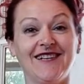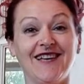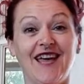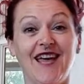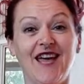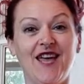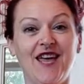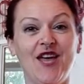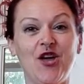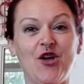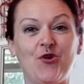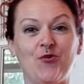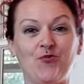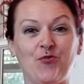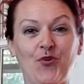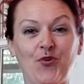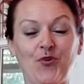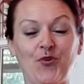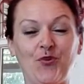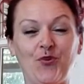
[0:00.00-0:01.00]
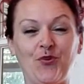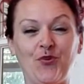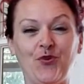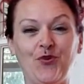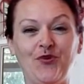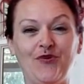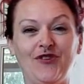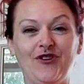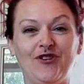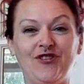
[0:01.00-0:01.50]
Okay,
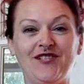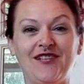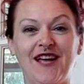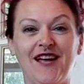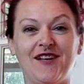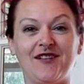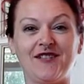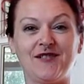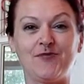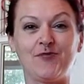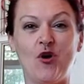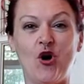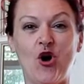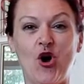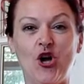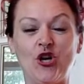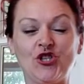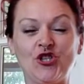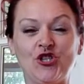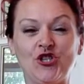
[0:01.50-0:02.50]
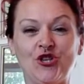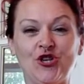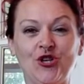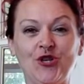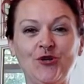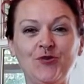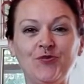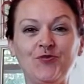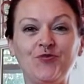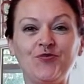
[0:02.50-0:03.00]
improve your dance
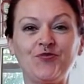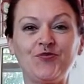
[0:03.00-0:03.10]
posture.